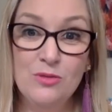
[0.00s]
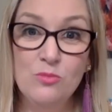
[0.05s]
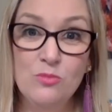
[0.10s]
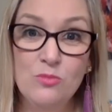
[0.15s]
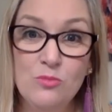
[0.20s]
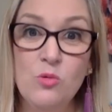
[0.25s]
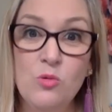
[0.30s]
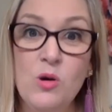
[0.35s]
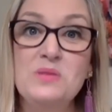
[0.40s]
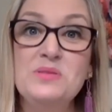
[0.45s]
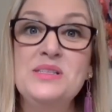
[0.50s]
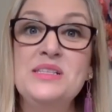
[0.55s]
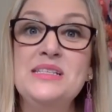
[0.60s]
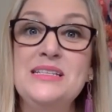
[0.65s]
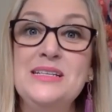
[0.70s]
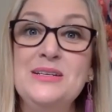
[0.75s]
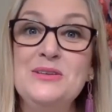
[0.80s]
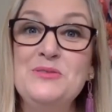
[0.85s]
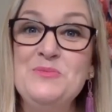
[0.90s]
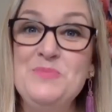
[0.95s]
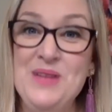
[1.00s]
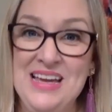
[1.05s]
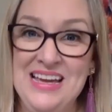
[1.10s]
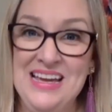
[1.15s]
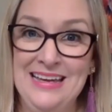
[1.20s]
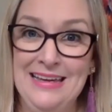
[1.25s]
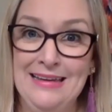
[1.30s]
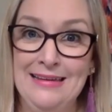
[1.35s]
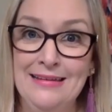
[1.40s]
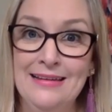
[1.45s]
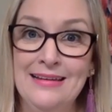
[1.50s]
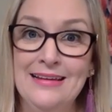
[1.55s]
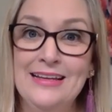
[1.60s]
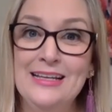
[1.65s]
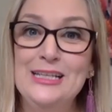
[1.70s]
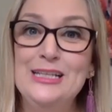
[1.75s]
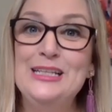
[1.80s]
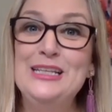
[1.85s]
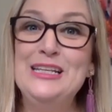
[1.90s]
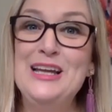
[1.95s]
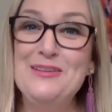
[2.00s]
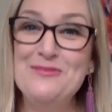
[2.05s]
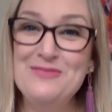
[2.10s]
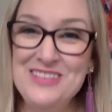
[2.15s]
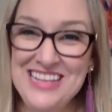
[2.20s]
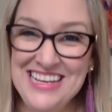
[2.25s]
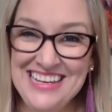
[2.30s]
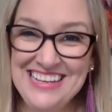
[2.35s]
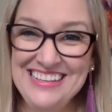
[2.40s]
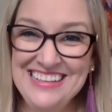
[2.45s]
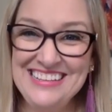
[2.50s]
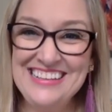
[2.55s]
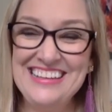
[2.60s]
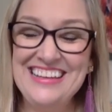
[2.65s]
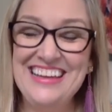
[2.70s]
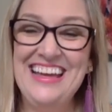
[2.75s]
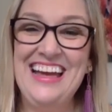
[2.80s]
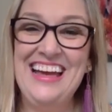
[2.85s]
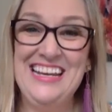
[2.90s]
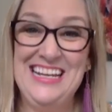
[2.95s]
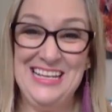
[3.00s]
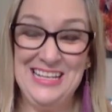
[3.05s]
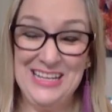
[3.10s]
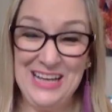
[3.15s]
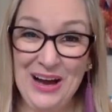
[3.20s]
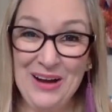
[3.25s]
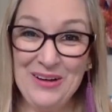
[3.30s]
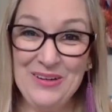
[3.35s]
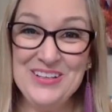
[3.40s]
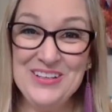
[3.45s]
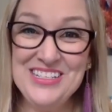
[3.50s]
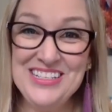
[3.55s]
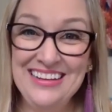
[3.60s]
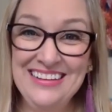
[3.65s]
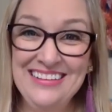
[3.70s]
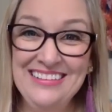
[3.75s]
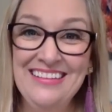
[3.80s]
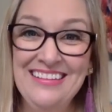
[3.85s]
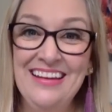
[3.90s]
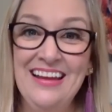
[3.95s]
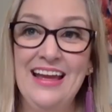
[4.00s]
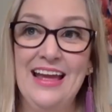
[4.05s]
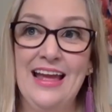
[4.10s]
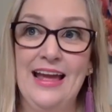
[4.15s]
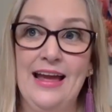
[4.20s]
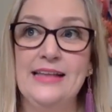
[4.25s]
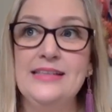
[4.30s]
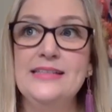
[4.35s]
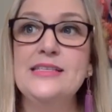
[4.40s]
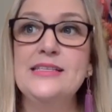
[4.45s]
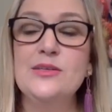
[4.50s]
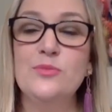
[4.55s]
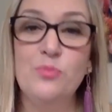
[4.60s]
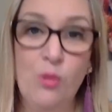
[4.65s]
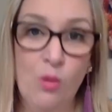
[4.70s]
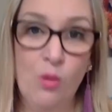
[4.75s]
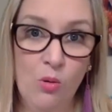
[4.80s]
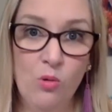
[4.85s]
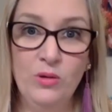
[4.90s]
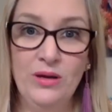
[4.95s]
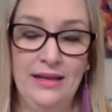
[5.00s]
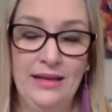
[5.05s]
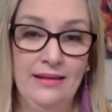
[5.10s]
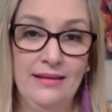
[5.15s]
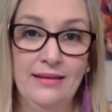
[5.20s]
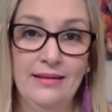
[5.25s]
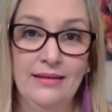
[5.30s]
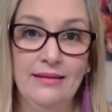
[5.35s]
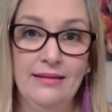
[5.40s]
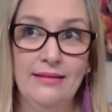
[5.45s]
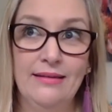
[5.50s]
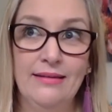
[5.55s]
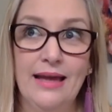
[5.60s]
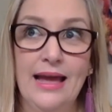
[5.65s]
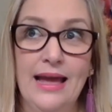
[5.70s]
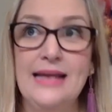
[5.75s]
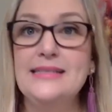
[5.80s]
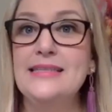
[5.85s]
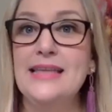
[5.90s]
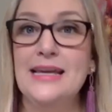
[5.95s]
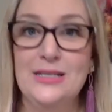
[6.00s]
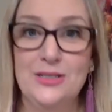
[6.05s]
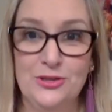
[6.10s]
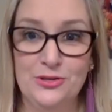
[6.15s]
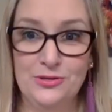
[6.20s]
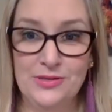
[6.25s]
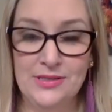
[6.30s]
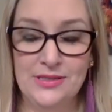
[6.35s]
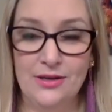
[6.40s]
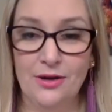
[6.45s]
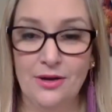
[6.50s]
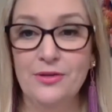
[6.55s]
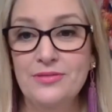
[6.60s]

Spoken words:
while still being loving and encouraging and supporting as they do so.